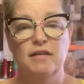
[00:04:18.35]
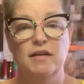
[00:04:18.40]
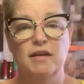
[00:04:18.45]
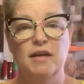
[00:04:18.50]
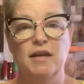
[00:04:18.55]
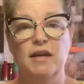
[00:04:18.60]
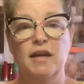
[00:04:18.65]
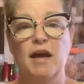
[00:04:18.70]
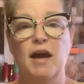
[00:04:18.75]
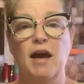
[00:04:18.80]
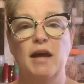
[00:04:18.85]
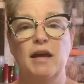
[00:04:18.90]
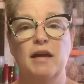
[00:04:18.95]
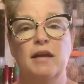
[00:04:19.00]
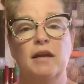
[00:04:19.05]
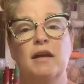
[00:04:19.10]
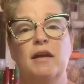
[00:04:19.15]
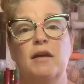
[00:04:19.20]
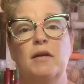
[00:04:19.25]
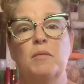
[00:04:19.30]
And I
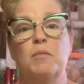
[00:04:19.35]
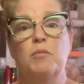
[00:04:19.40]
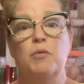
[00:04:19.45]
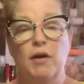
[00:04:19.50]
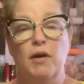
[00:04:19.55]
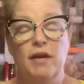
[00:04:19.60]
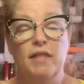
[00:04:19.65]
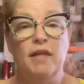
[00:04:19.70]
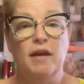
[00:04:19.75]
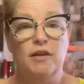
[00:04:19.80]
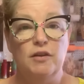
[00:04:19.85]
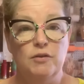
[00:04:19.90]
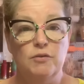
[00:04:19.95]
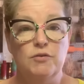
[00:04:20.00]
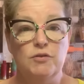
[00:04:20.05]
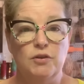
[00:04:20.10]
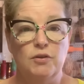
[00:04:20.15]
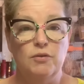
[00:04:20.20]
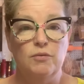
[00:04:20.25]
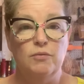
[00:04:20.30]
pray that you
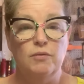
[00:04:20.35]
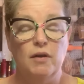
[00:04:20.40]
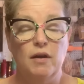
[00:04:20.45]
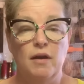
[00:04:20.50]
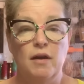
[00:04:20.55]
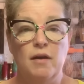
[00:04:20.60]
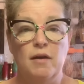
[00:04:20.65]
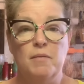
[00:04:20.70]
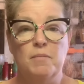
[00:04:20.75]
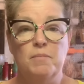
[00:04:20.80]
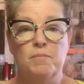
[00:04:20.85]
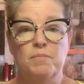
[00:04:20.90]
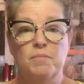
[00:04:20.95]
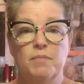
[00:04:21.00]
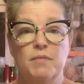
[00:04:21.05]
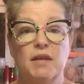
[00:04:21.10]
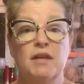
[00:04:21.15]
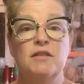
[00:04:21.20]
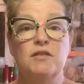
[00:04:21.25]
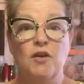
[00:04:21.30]
do.
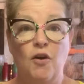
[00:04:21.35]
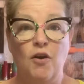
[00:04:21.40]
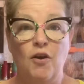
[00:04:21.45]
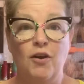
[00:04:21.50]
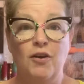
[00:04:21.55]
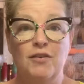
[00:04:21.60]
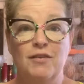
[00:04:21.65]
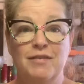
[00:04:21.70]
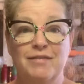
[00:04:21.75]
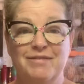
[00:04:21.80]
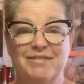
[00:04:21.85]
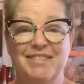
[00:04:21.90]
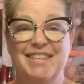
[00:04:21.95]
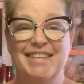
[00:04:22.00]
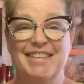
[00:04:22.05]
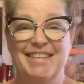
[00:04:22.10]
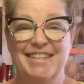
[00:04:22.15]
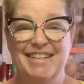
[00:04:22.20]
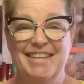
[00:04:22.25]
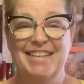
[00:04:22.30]
It's hard.
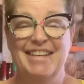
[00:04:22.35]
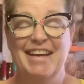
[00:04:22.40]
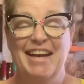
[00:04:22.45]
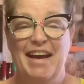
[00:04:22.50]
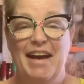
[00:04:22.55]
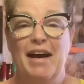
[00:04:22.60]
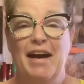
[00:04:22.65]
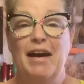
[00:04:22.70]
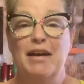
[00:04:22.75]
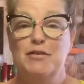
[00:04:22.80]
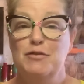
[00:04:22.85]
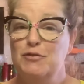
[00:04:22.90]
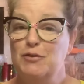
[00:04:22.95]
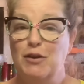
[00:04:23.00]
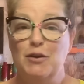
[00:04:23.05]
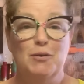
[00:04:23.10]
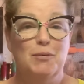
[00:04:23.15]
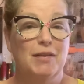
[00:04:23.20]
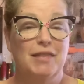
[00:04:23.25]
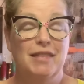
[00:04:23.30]
I
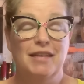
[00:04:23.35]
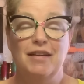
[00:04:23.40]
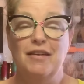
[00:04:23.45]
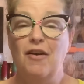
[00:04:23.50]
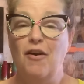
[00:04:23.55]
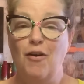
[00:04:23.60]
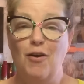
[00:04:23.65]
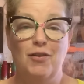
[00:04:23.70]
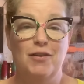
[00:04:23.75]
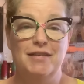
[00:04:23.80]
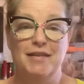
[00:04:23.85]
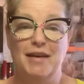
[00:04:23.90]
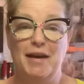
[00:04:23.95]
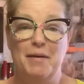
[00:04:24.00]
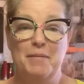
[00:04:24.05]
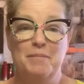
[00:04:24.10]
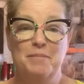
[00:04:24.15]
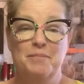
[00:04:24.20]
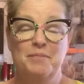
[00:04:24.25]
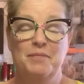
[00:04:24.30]
struggle with it all the
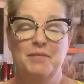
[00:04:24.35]
time.